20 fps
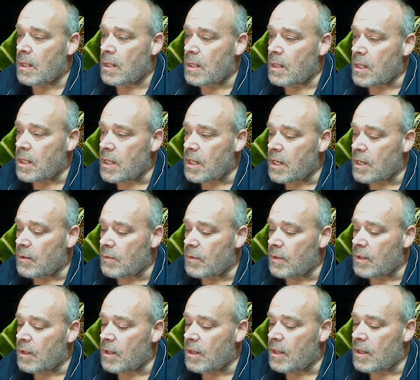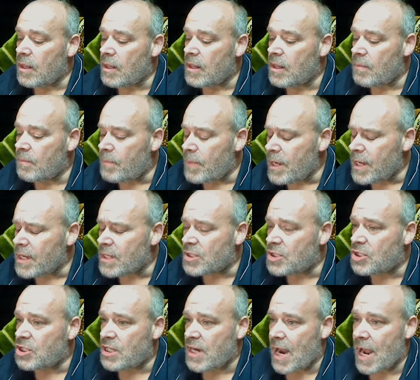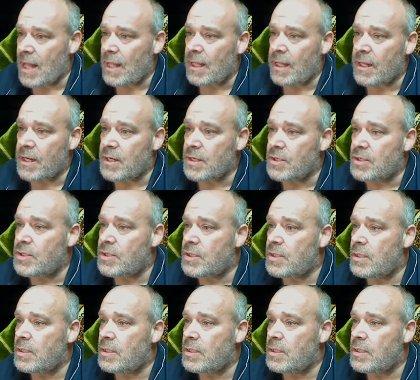you know the biggest challenge